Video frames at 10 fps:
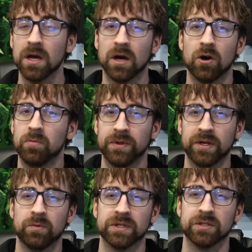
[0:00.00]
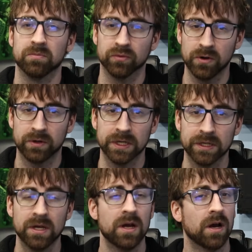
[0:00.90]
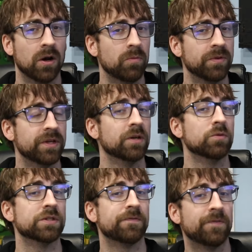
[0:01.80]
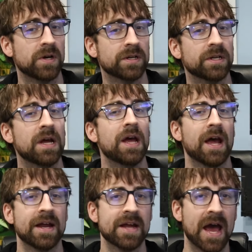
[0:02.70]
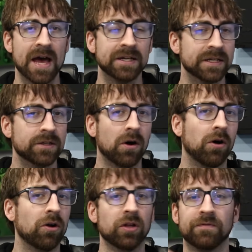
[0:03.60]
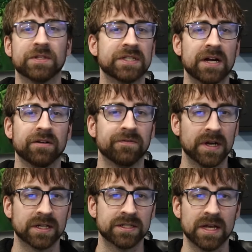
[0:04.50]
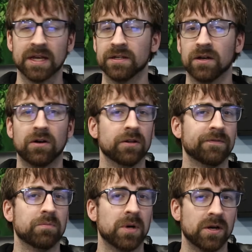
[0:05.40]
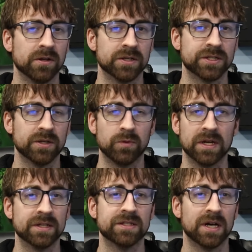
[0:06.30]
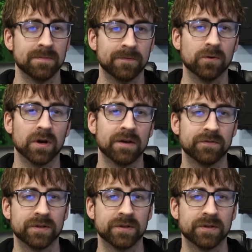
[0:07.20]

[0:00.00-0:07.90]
hope that it wasn't broken, hope that it was fun, and add in all of the sound effects and all of the polish that we had time for after